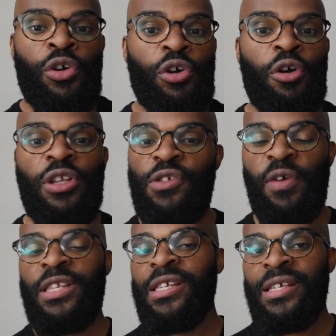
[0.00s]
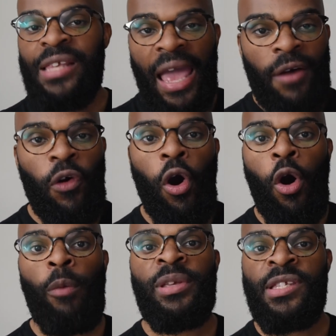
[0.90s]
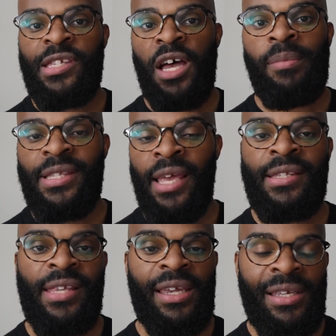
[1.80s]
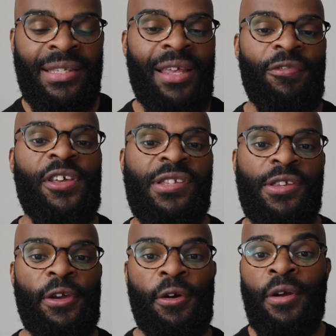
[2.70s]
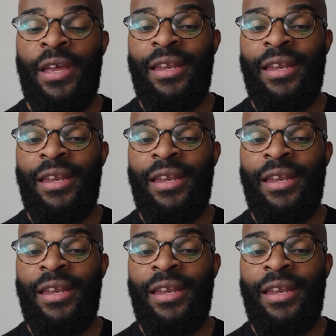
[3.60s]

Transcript: Kerley's races have all been sub 10 seconds this year.